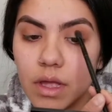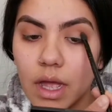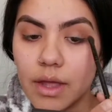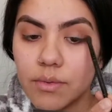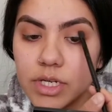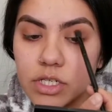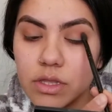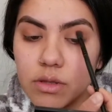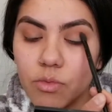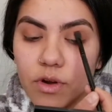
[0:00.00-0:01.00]
I wish on
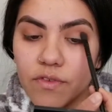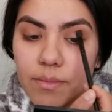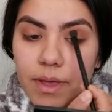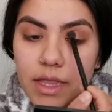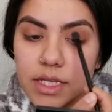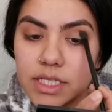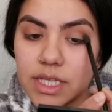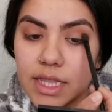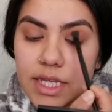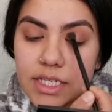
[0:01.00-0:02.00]
the Morphe palettes
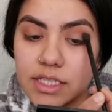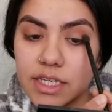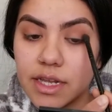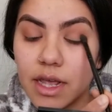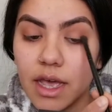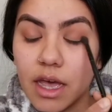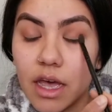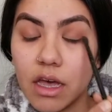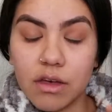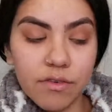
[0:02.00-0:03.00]
that they did
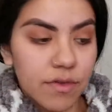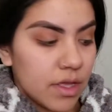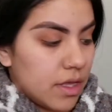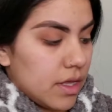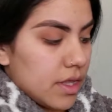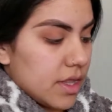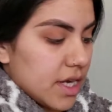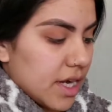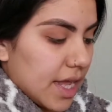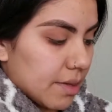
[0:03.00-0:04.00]
have the
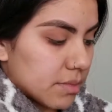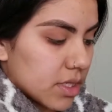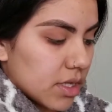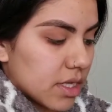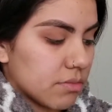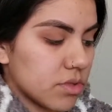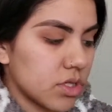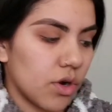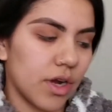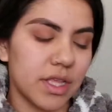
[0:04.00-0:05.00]
names on them,
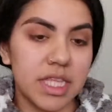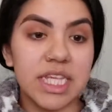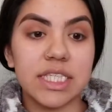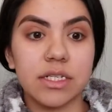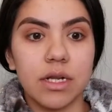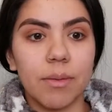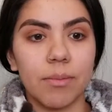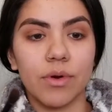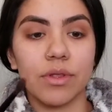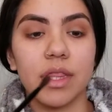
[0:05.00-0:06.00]
or at least
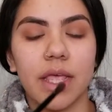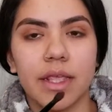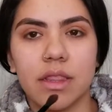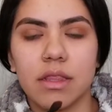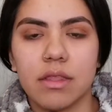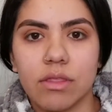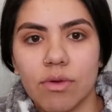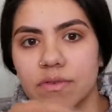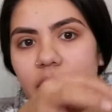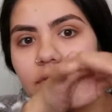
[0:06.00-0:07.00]
numbered, like the
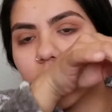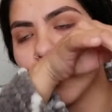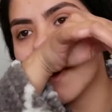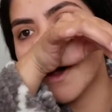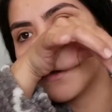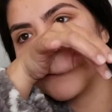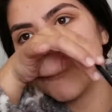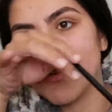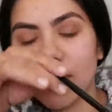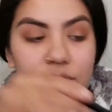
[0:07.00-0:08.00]
3501,
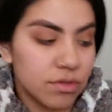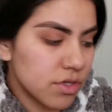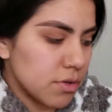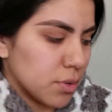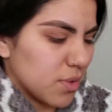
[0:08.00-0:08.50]
3502,